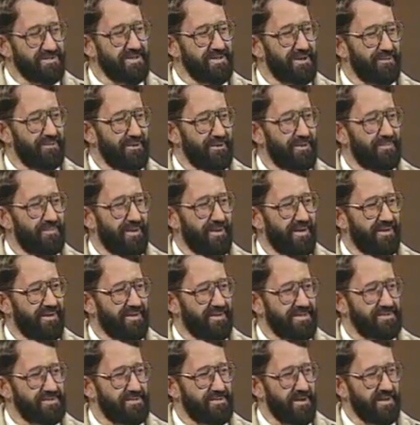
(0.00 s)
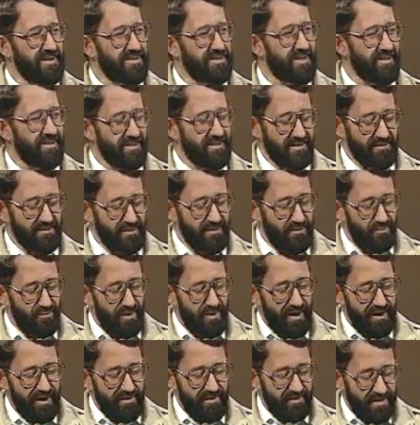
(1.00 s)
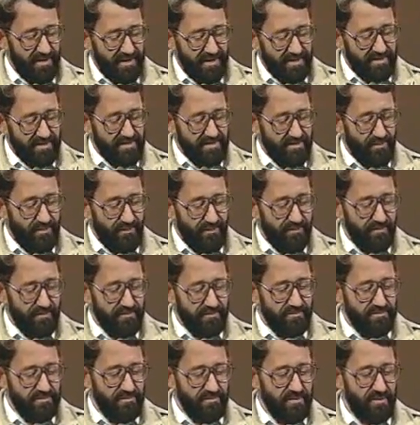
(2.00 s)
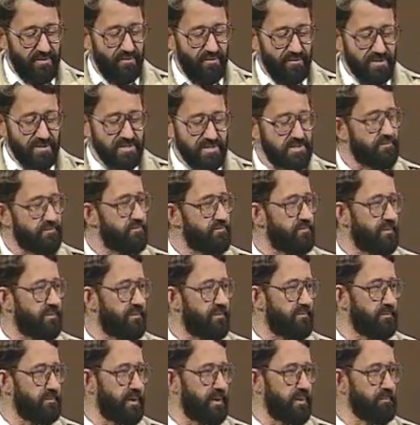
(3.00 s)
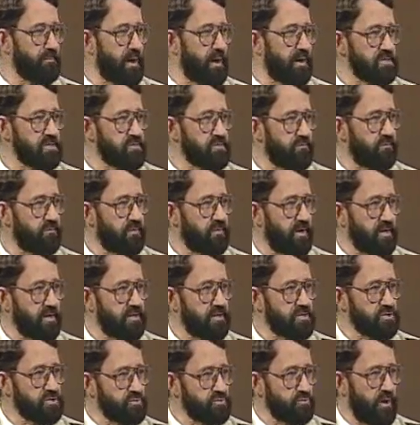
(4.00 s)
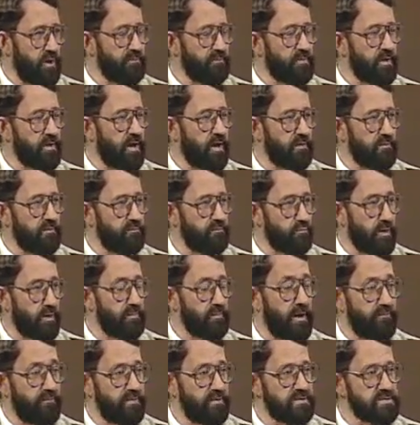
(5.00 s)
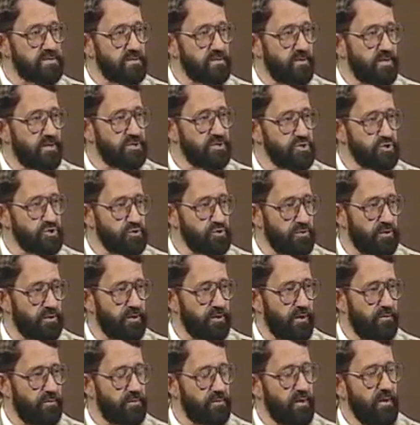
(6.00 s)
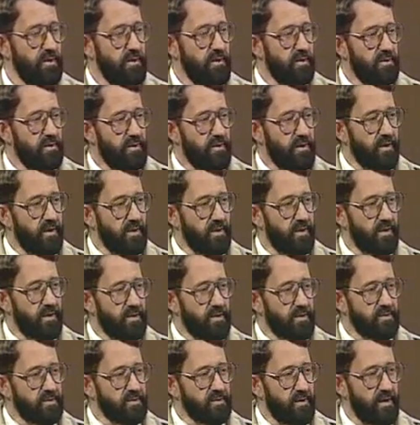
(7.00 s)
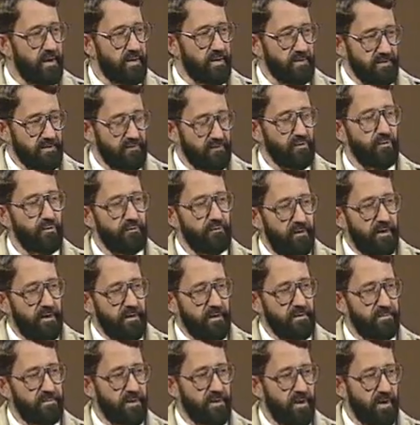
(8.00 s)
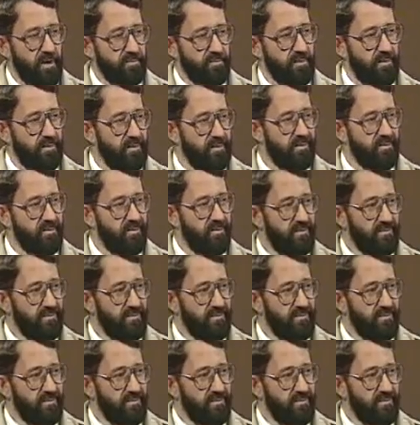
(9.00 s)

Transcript: outside of Winnipeg. That's right. Electrical wire had, over the course of many miles of flight, rubbed out the insulation, shorted out, and I had electrical fire behind me.